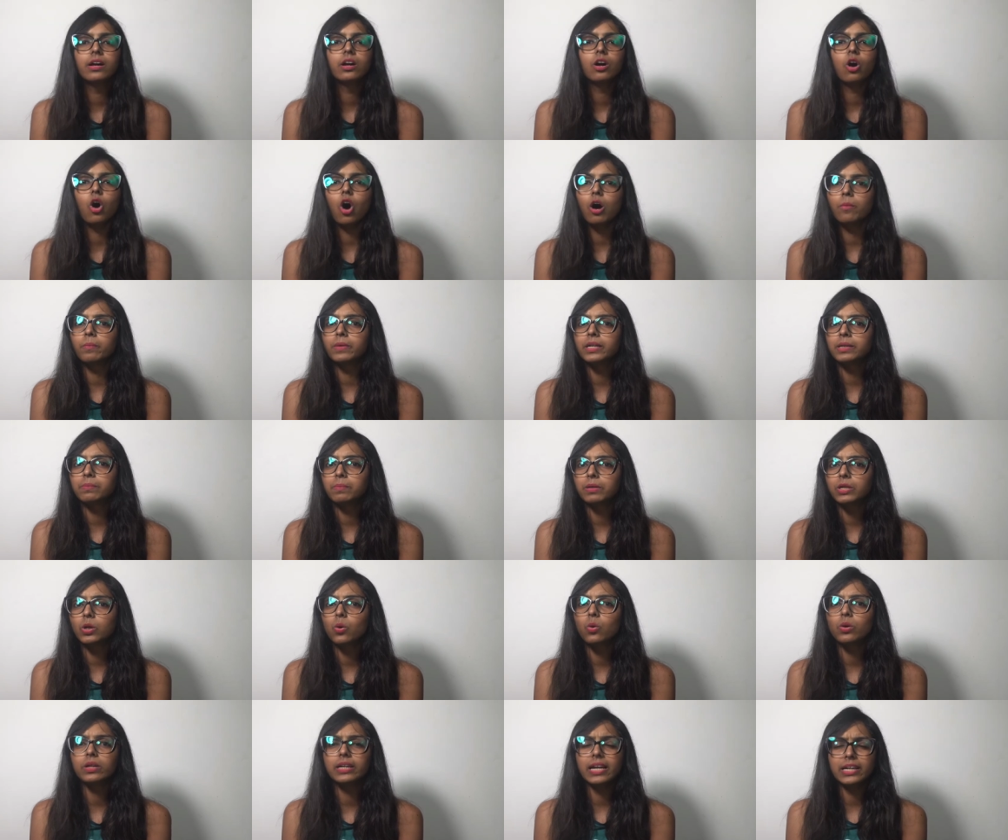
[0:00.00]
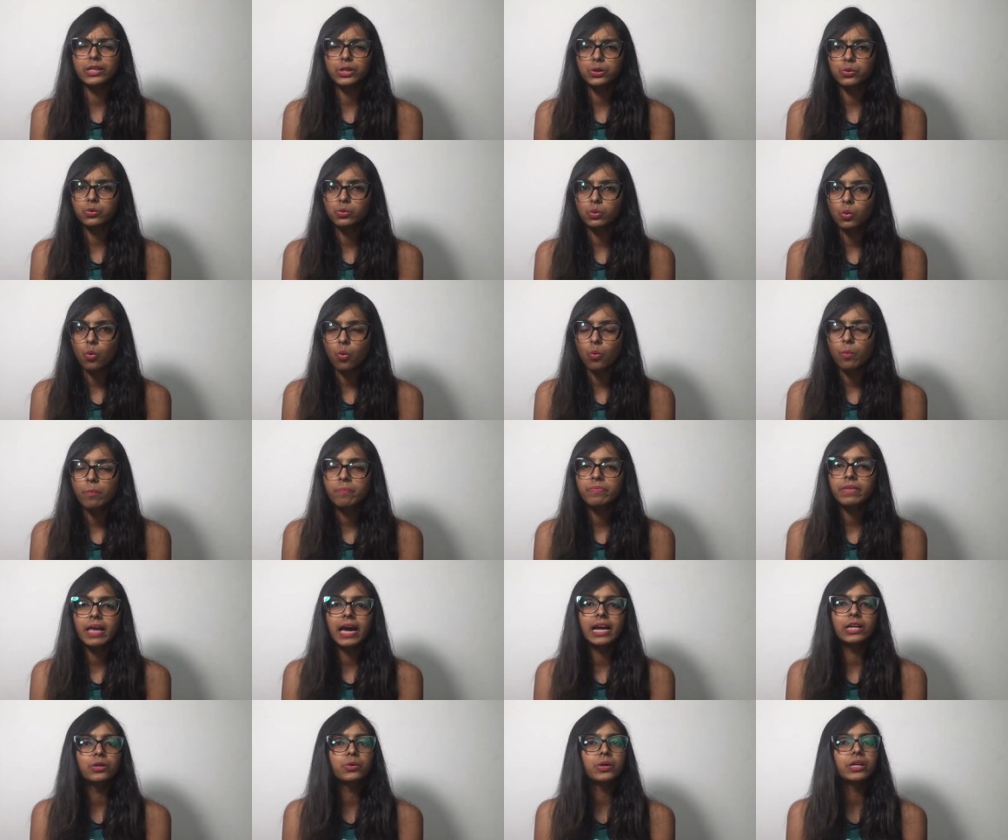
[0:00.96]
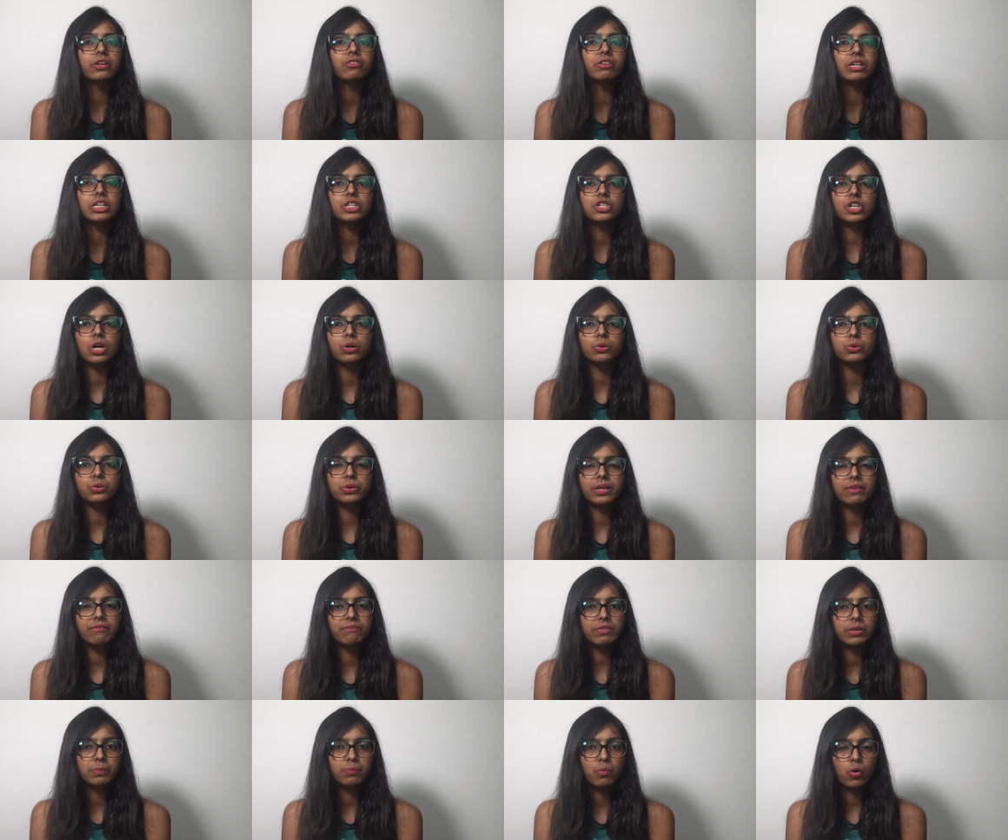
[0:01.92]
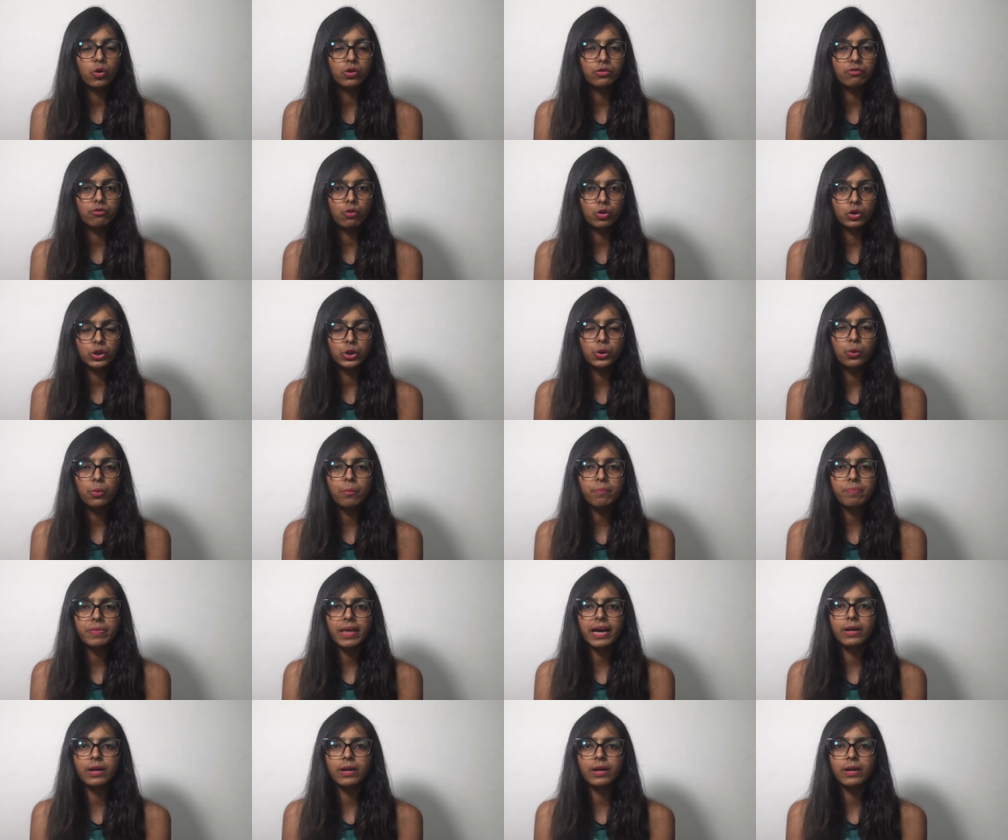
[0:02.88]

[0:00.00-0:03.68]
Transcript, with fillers: comment below, let you know, and you can reach out to them with portfolio